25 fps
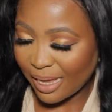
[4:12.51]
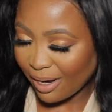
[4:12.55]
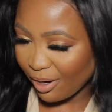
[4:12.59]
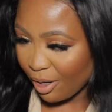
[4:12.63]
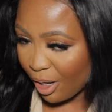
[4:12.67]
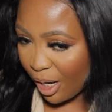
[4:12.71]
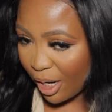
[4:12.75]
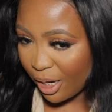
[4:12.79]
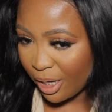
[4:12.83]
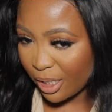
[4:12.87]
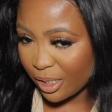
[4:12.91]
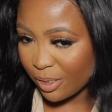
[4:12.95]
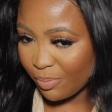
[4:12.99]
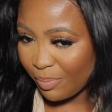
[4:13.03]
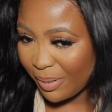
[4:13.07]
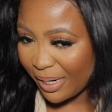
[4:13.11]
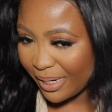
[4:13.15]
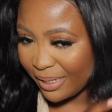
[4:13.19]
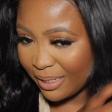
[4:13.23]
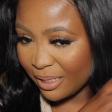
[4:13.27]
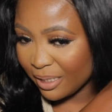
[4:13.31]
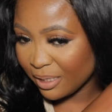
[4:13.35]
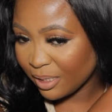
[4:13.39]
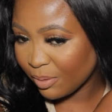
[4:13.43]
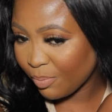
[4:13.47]
I don't know how to
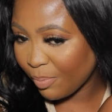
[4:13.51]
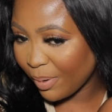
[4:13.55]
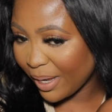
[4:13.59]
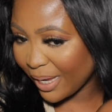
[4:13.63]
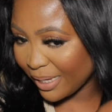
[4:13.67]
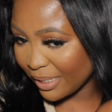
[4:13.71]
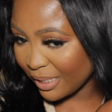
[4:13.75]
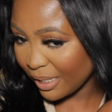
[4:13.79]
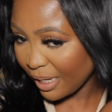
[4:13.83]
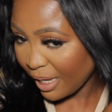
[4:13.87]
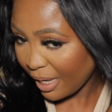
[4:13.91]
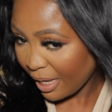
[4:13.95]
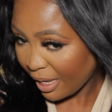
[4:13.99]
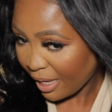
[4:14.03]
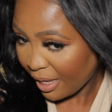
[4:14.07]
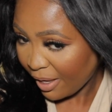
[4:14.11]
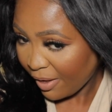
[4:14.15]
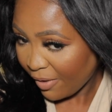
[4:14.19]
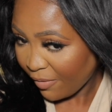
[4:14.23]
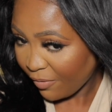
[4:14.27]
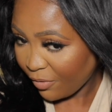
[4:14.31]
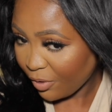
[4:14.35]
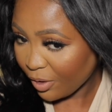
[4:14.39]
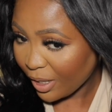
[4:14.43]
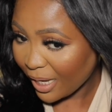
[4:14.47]
explain it, but
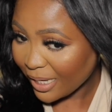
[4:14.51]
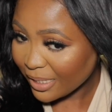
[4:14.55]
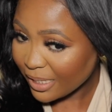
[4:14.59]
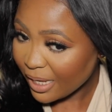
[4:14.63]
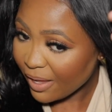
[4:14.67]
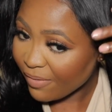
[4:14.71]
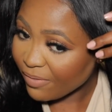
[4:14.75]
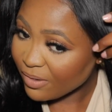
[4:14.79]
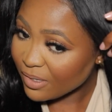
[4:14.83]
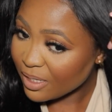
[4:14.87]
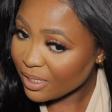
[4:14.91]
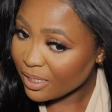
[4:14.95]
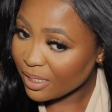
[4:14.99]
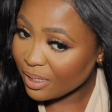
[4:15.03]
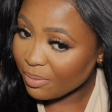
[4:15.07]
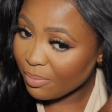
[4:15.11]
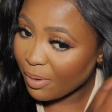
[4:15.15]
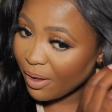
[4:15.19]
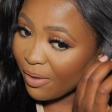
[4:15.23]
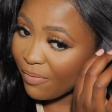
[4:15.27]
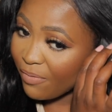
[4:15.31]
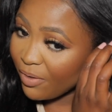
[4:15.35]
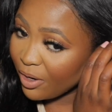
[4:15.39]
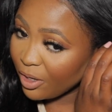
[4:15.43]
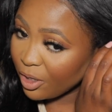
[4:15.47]
if you guys haven't seen
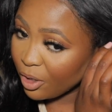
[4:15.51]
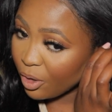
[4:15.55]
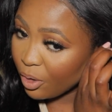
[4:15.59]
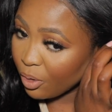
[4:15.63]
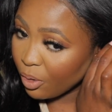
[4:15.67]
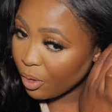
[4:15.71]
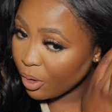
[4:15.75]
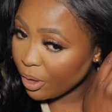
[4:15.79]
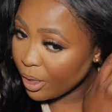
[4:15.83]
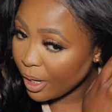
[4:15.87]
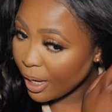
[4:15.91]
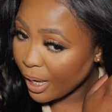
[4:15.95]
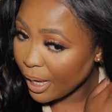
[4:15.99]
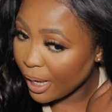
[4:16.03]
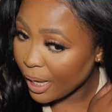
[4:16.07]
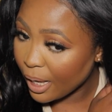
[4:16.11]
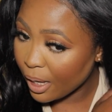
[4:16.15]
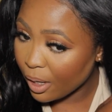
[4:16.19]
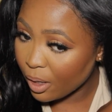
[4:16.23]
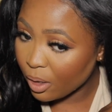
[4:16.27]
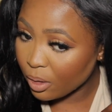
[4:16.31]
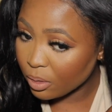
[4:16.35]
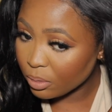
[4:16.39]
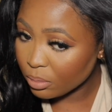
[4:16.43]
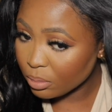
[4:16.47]
my video on
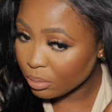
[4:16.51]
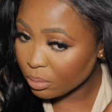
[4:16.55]
how